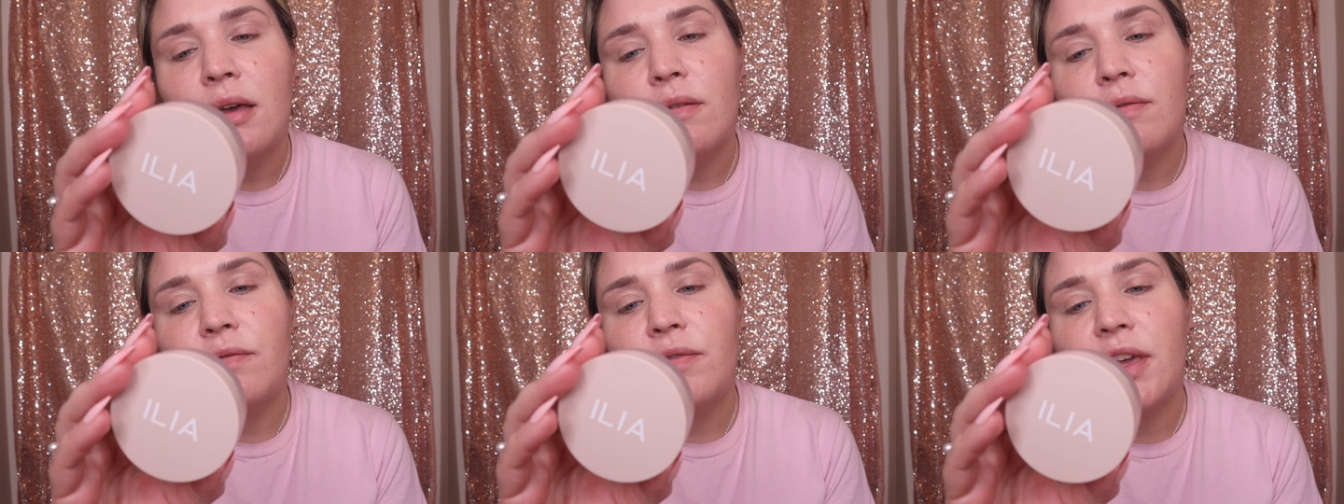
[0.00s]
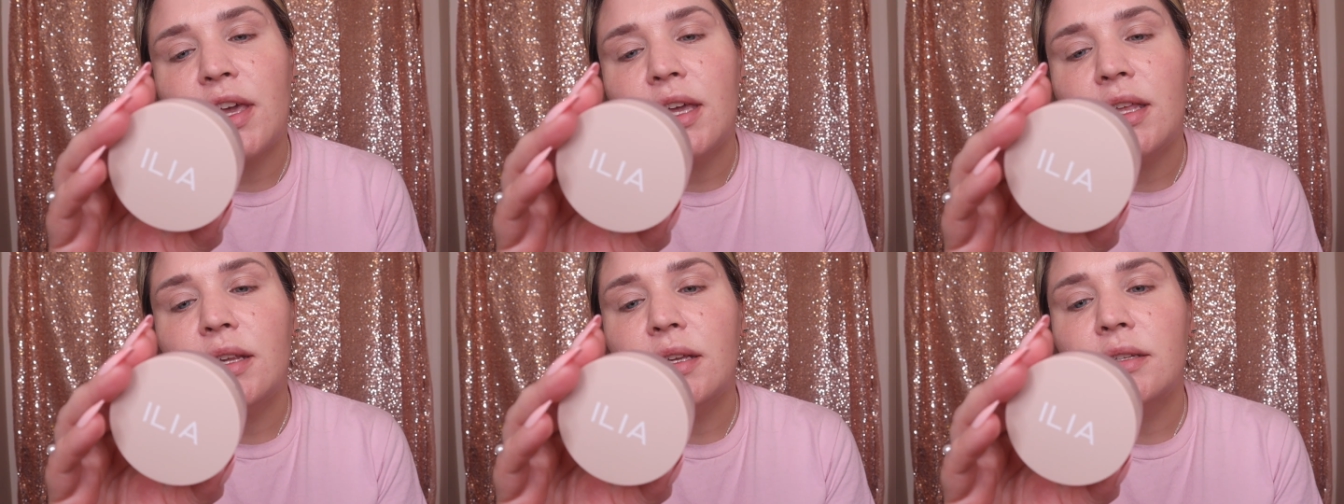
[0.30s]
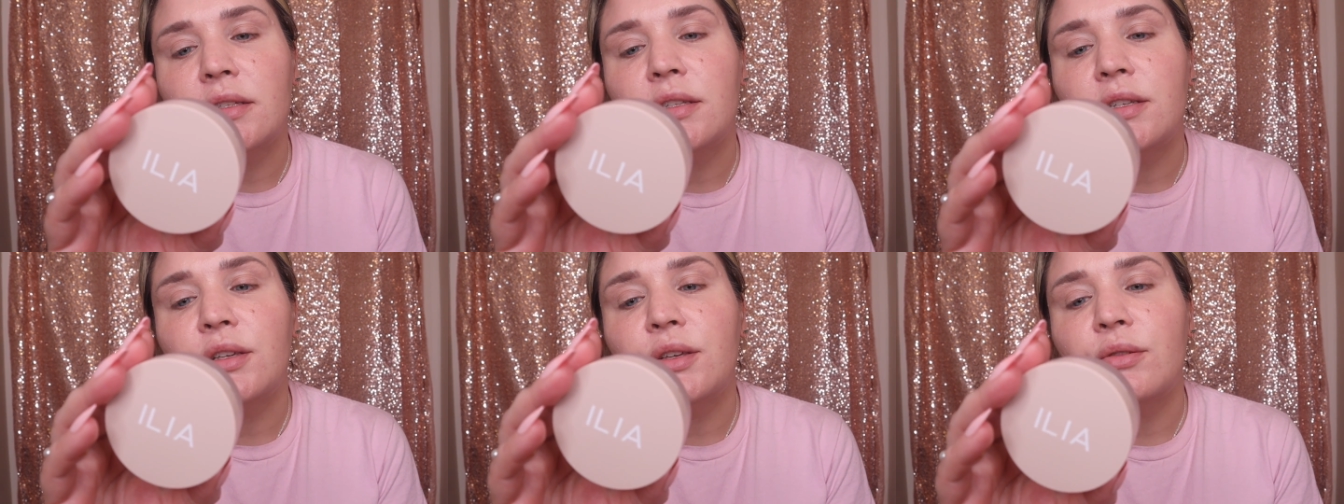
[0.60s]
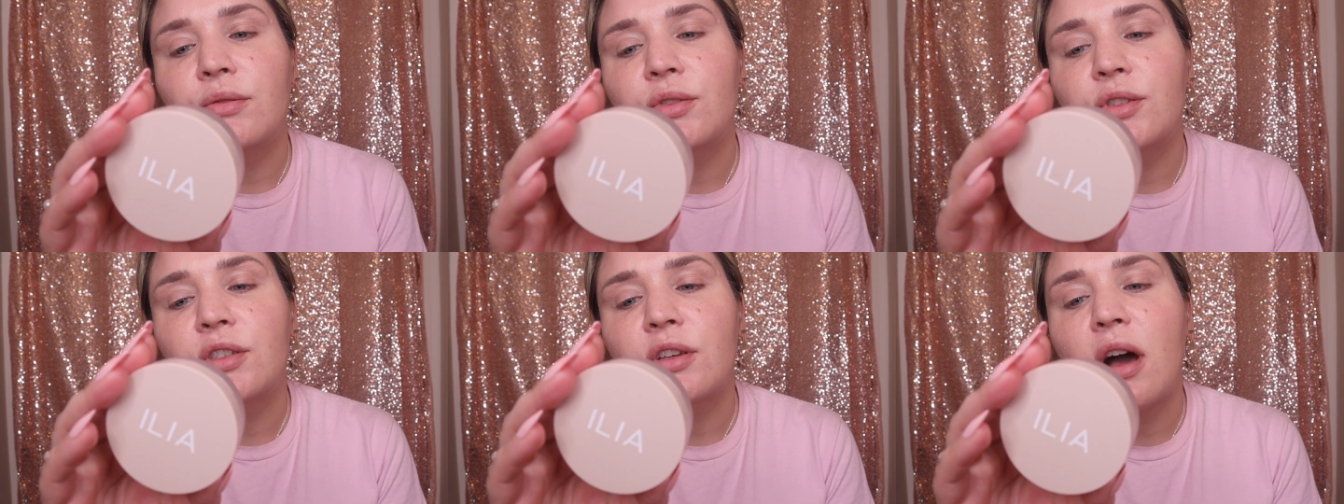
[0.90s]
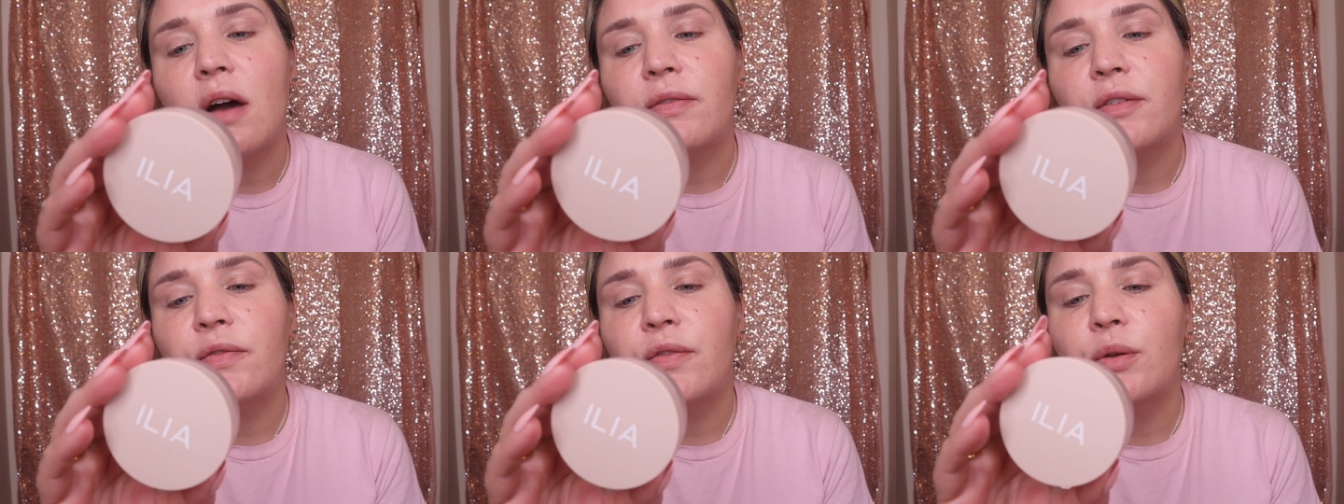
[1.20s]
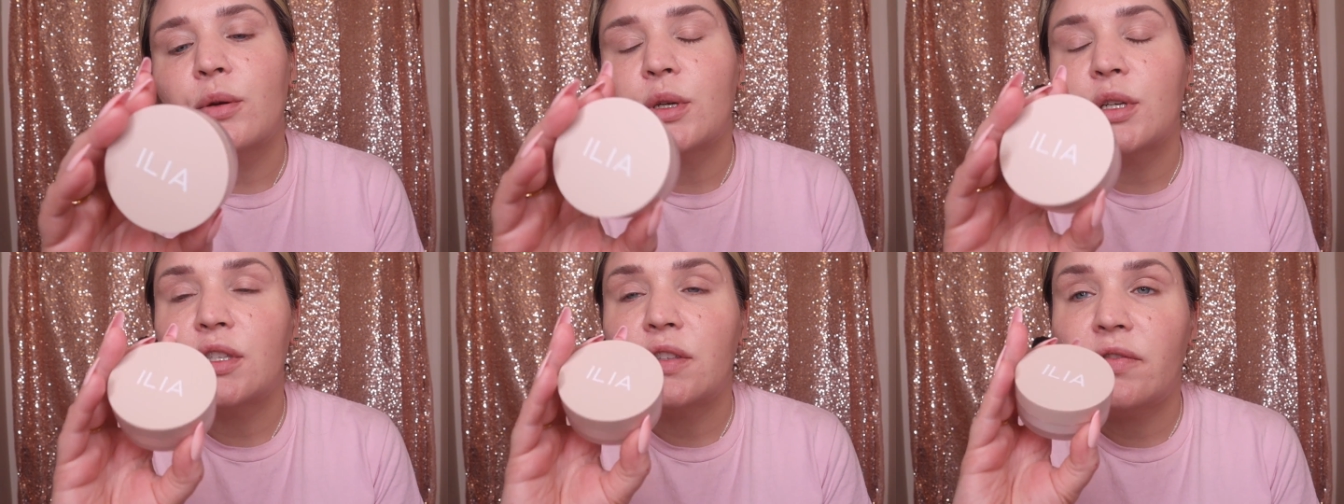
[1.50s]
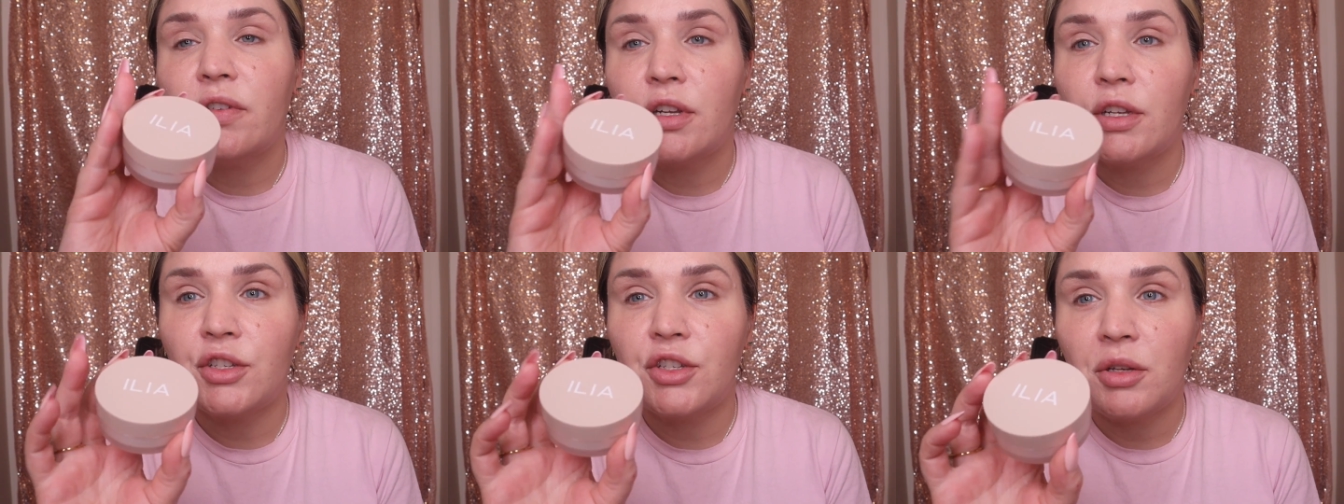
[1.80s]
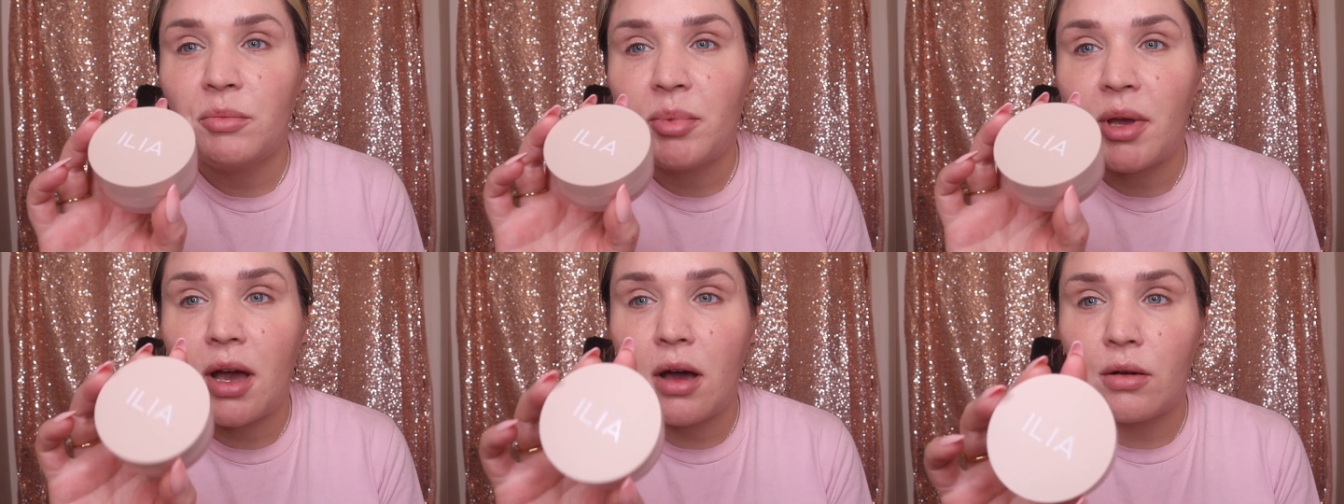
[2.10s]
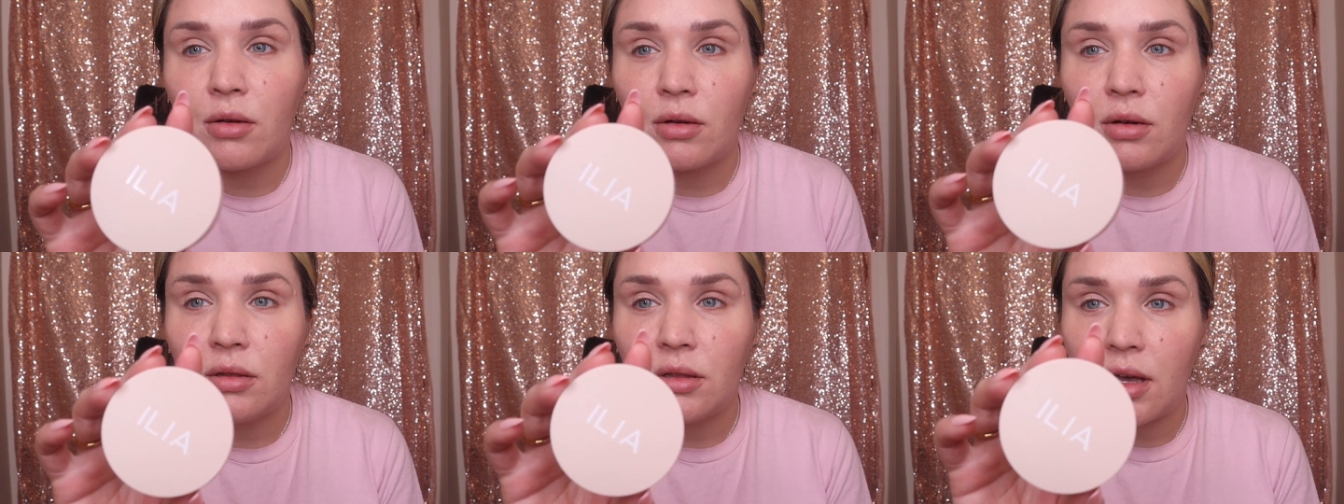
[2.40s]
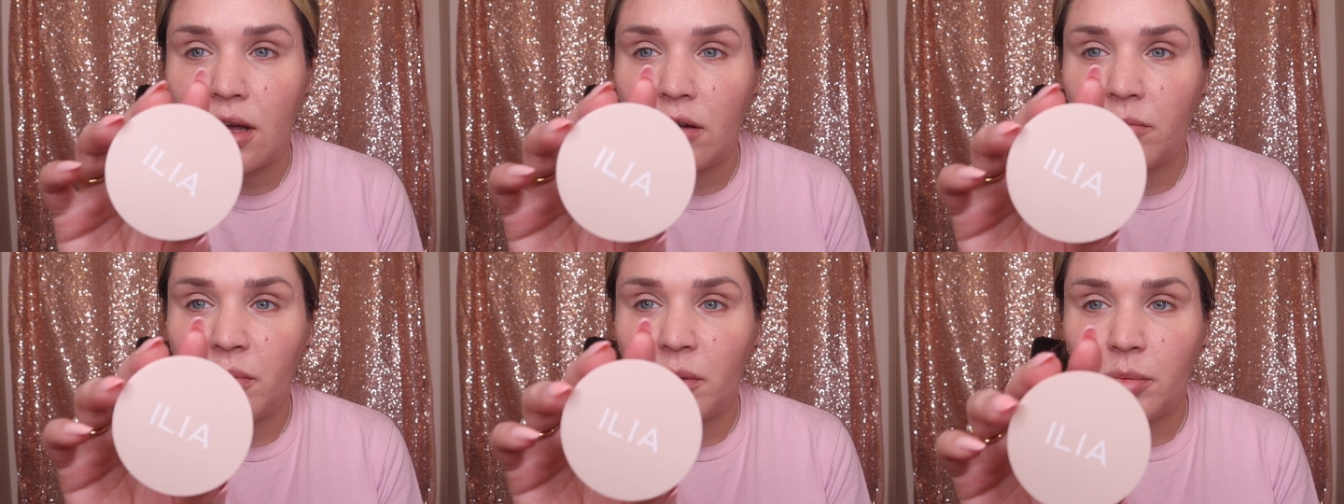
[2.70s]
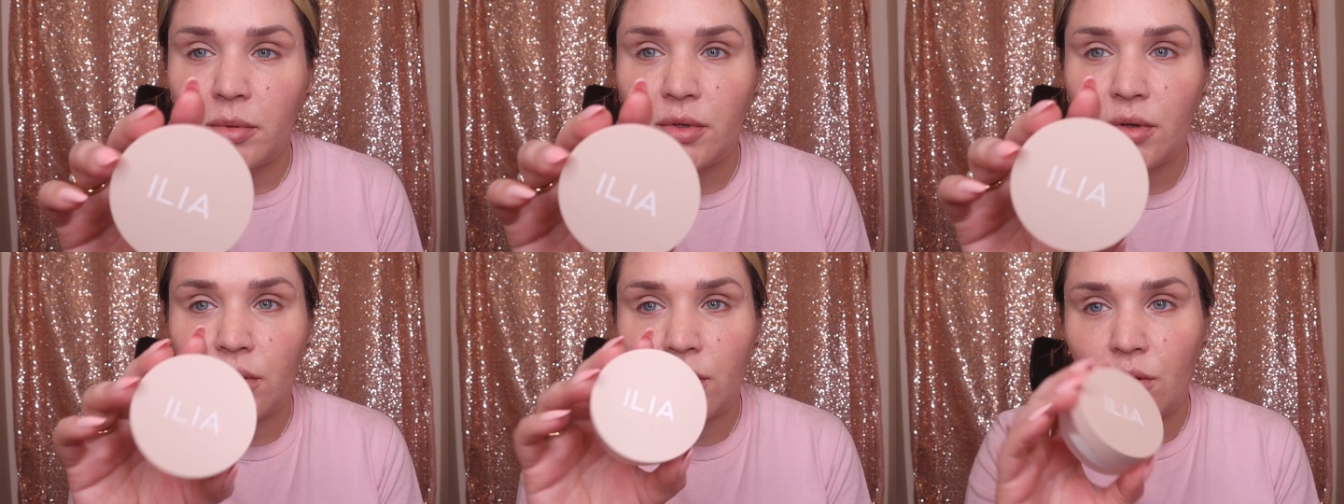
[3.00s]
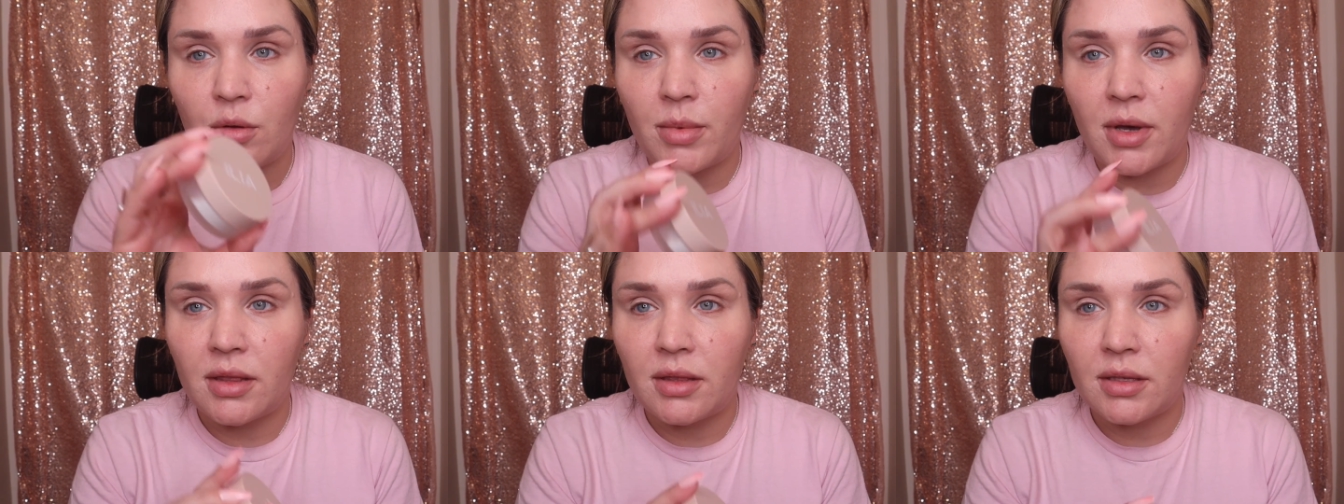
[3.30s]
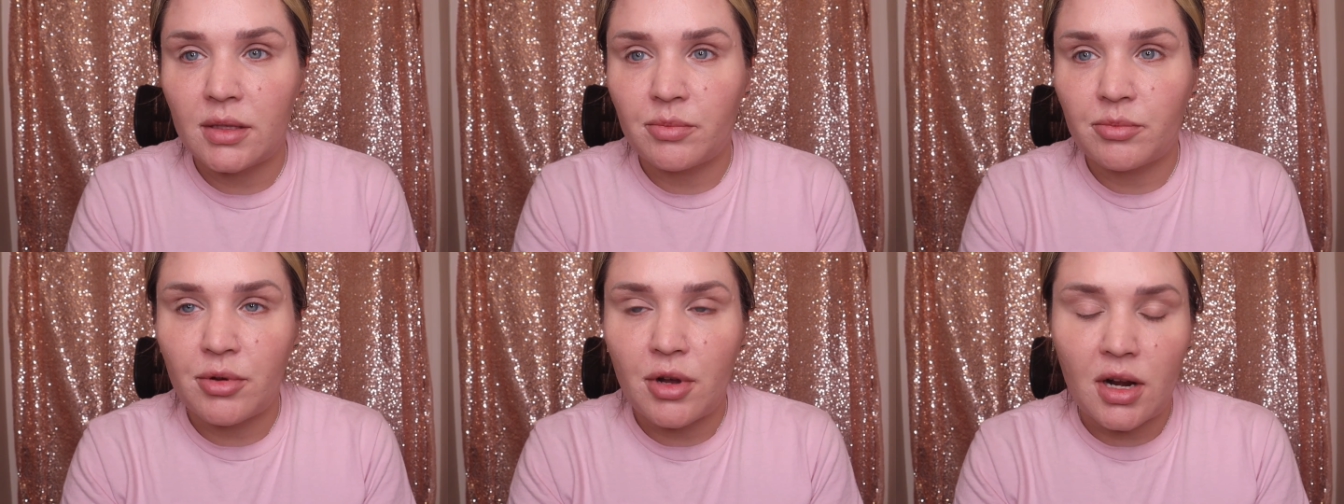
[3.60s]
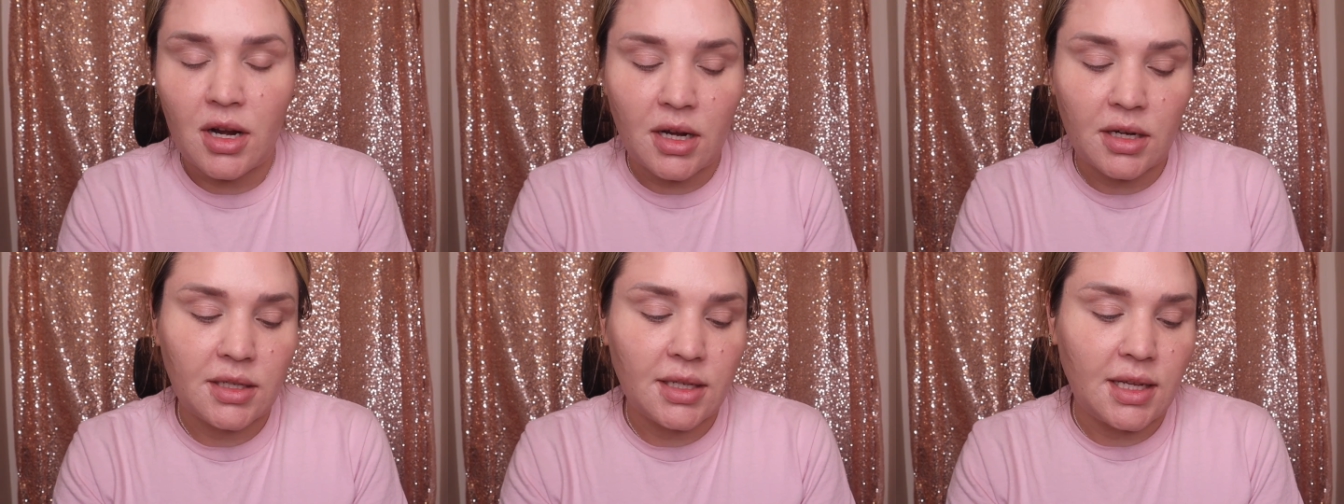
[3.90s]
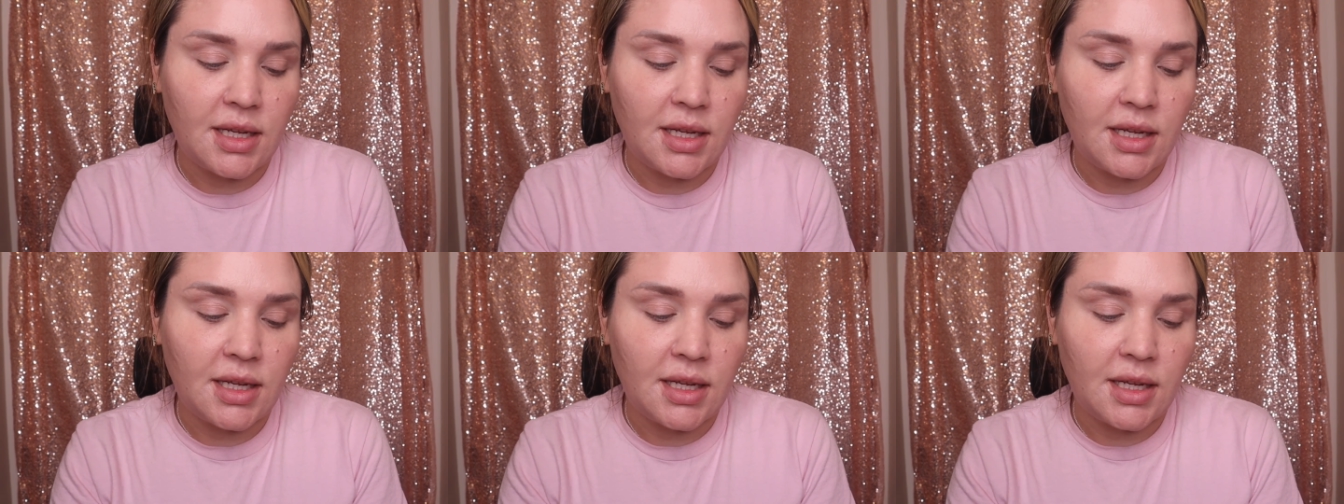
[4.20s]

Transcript: Fade Into You Soft Focus Finishing Powder. A lot of people don't know about this product.